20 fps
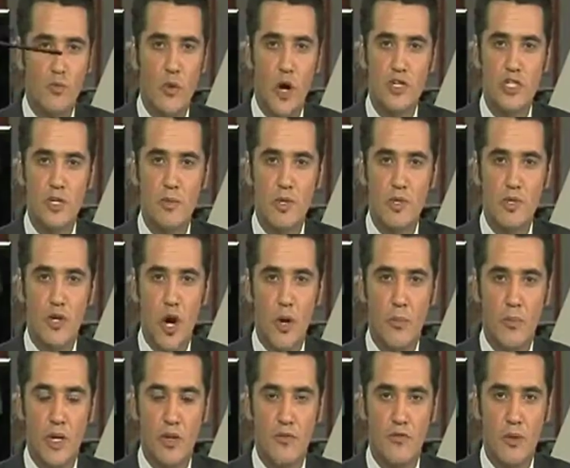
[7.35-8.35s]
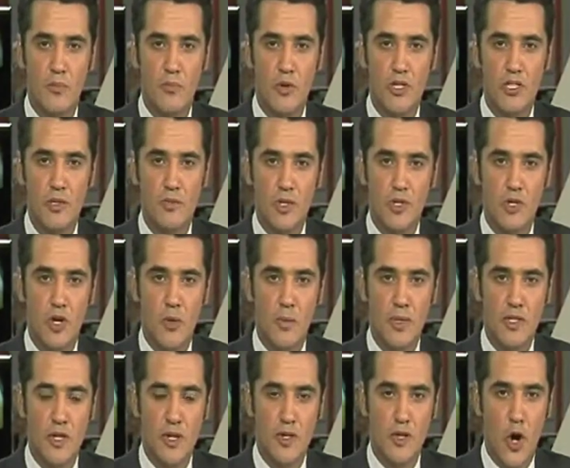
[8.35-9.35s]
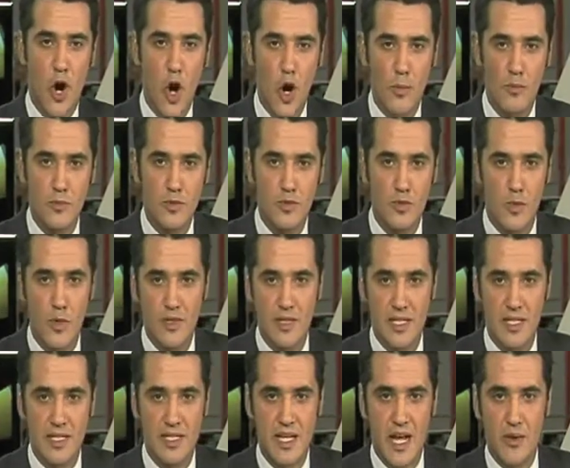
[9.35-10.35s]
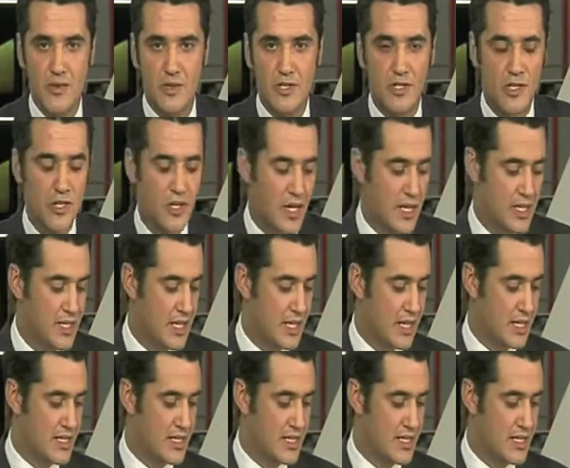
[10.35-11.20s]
Roger Montgomery from rogermontgomery.com joined us now in the studio to tell